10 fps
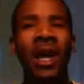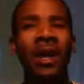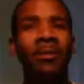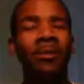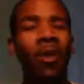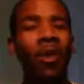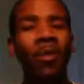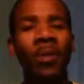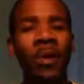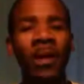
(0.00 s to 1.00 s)
and
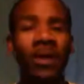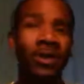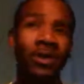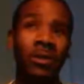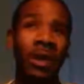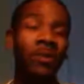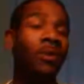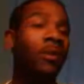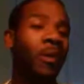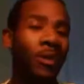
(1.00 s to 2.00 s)
excuse me, not
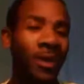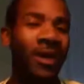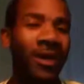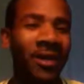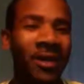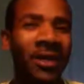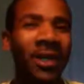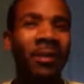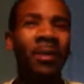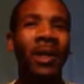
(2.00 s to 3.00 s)
poor people,
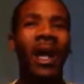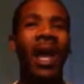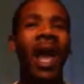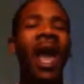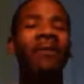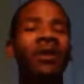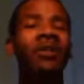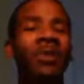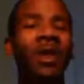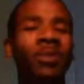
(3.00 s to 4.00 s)
but
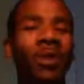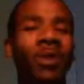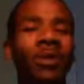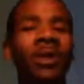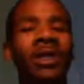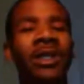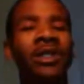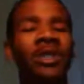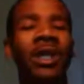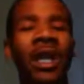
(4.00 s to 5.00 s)
average people
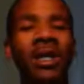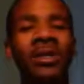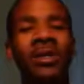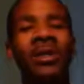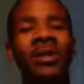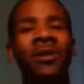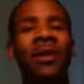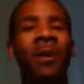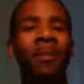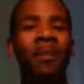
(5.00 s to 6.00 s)
discuss
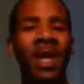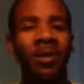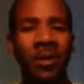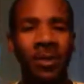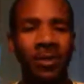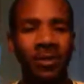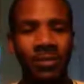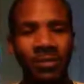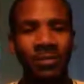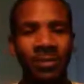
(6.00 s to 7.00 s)
people.
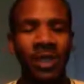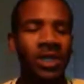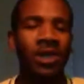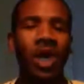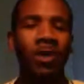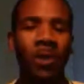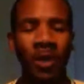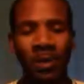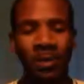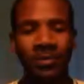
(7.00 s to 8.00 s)
They just talk about
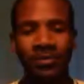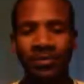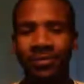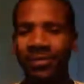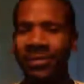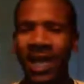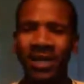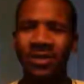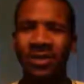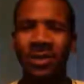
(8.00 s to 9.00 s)
people.
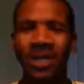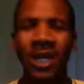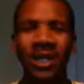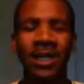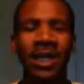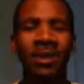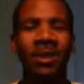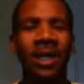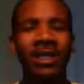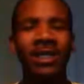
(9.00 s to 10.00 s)
That's what's kind of key to
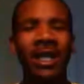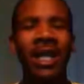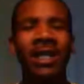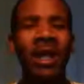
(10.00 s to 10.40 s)
me because I